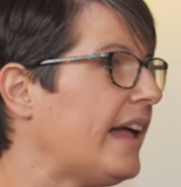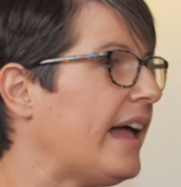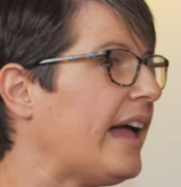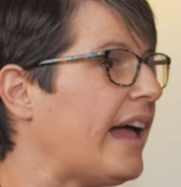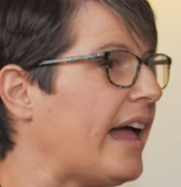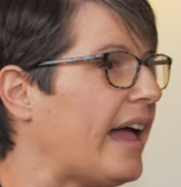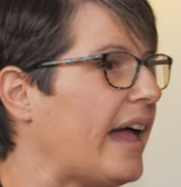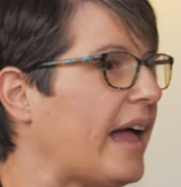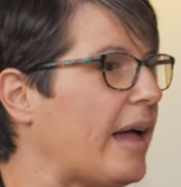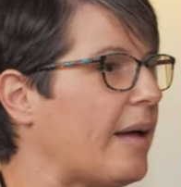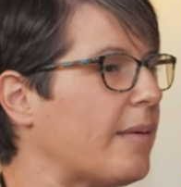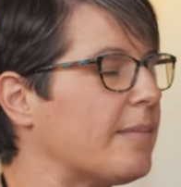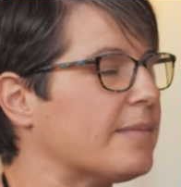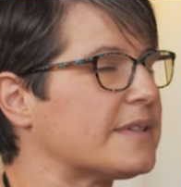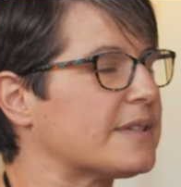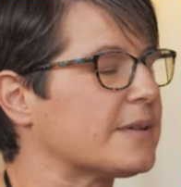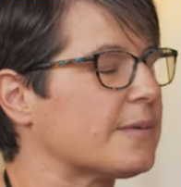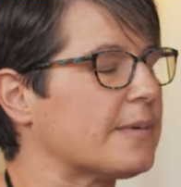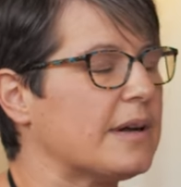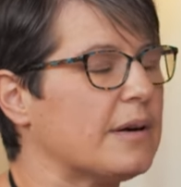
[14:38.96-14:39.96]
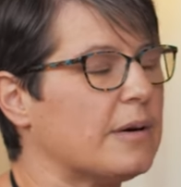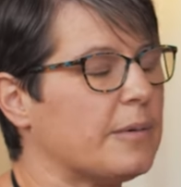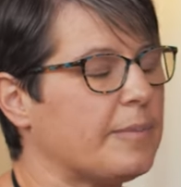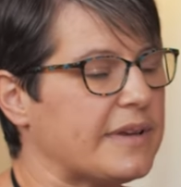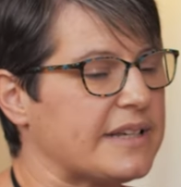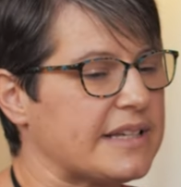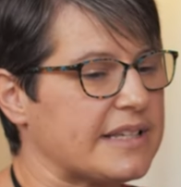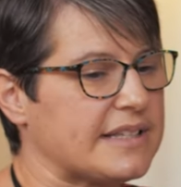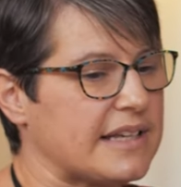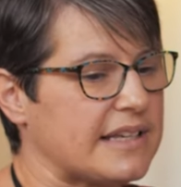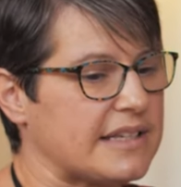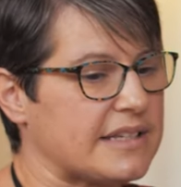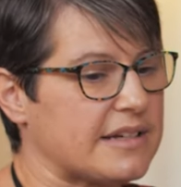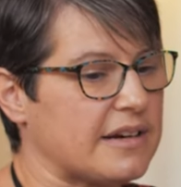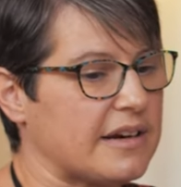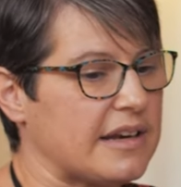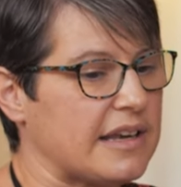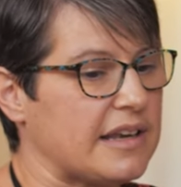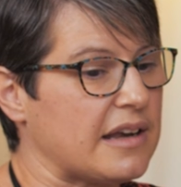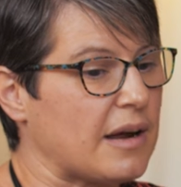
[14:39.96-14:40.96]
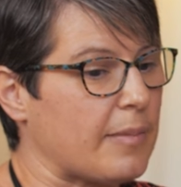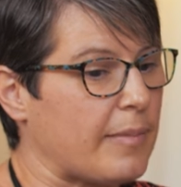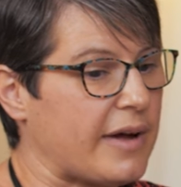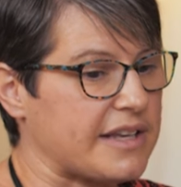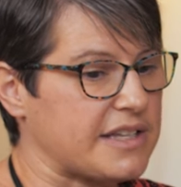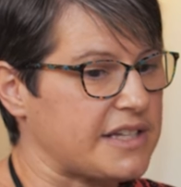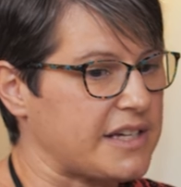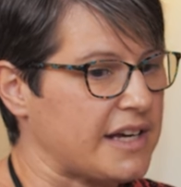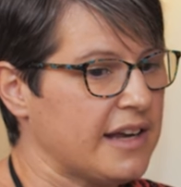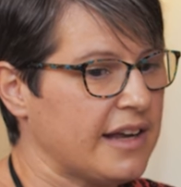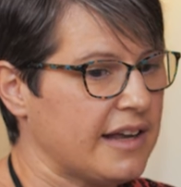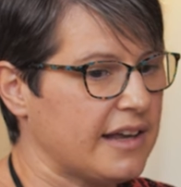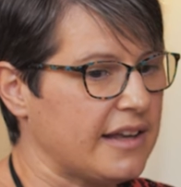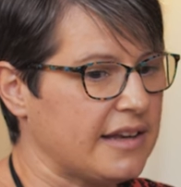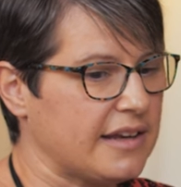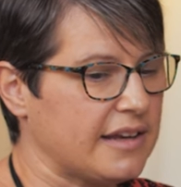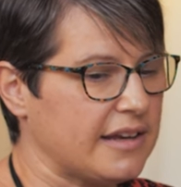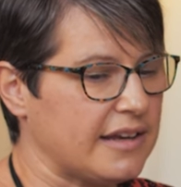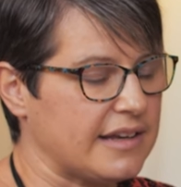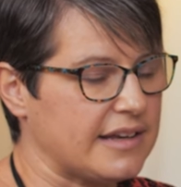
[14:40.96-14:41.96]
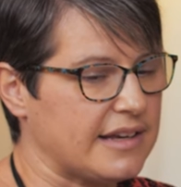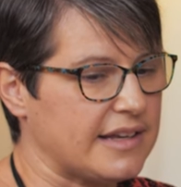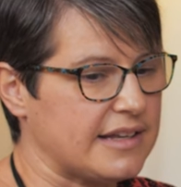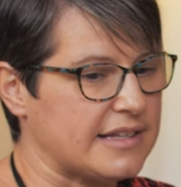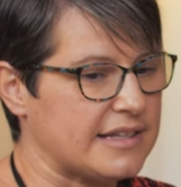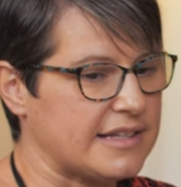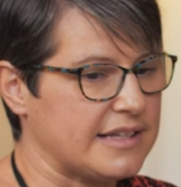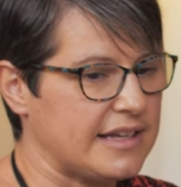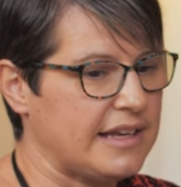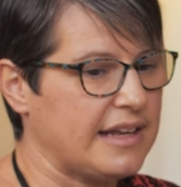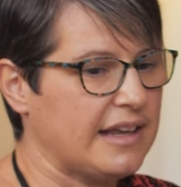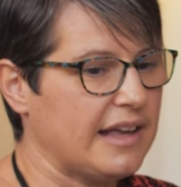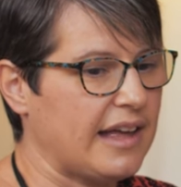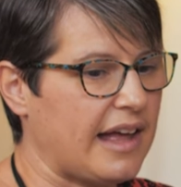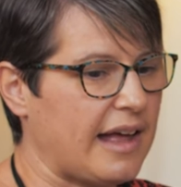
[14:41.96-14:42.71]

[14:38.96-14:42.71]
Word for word: Um, so we opened a center in Nyamache in, in Kisii.